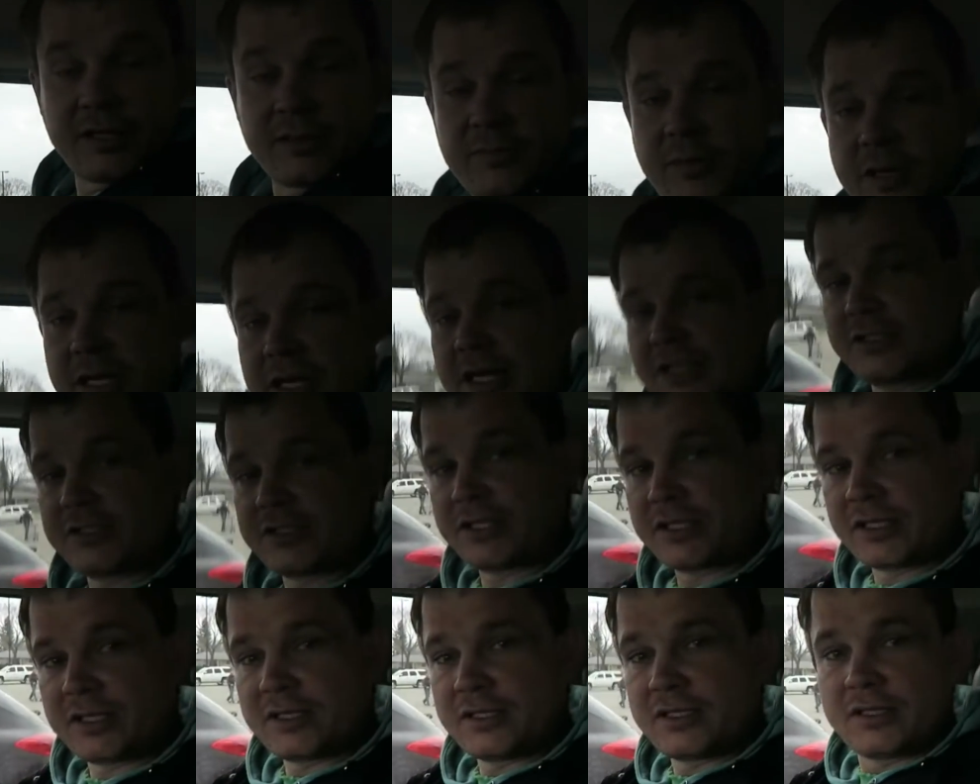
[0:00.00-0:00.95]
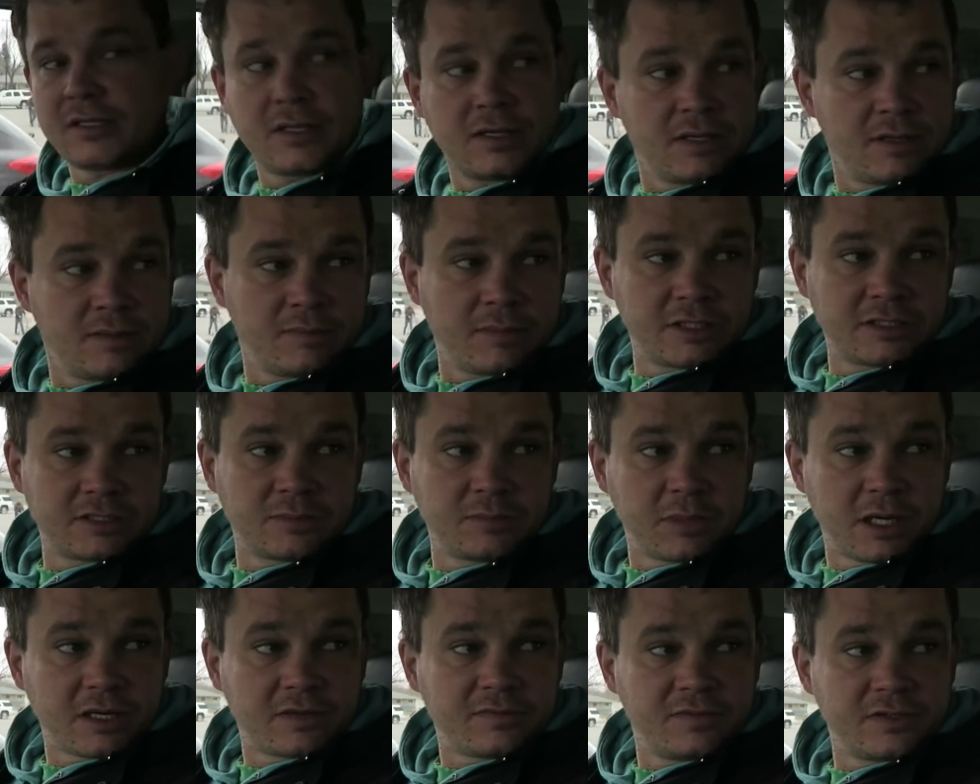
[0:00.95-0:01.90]
think my dad's gonna make some
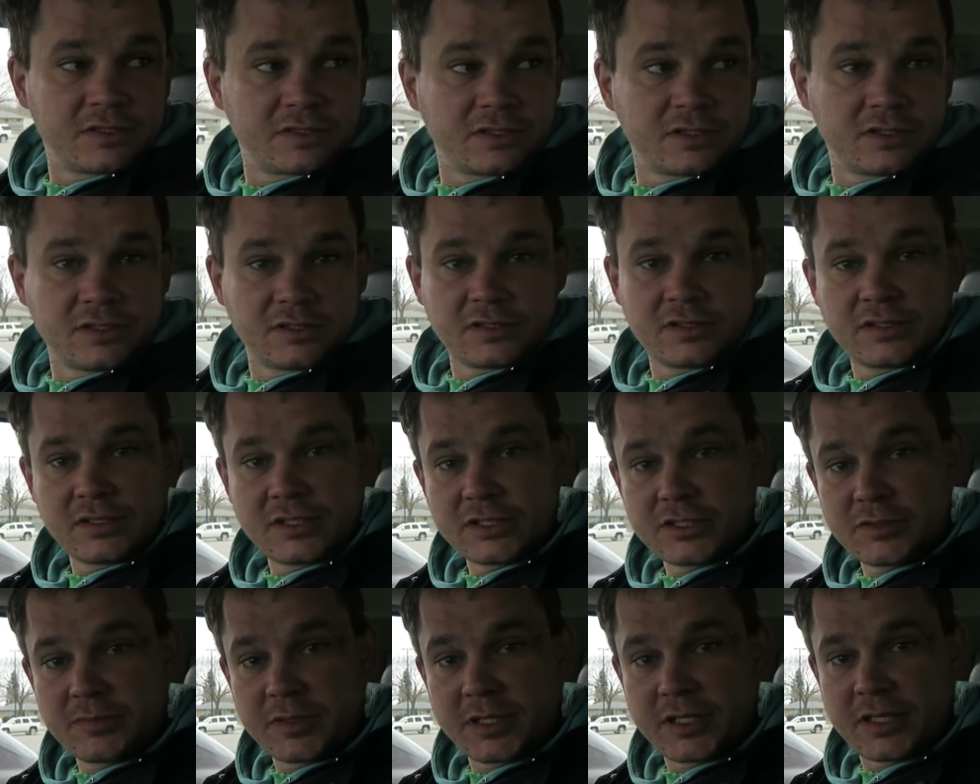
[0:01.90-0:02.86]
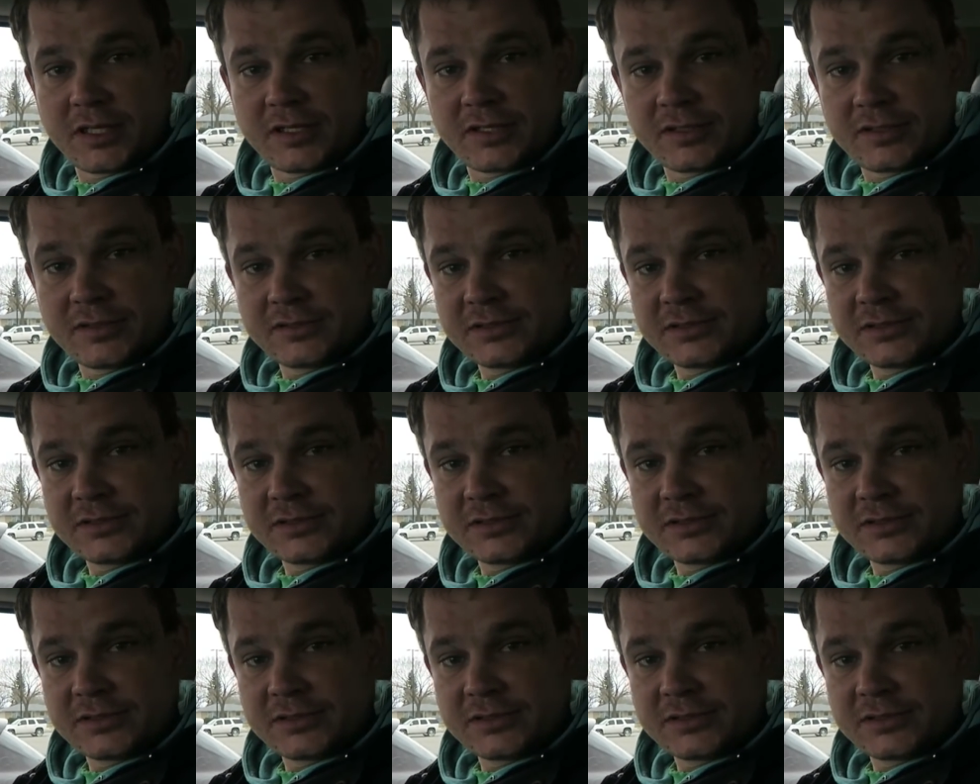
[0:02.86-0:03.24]
breakfast, so it should be good.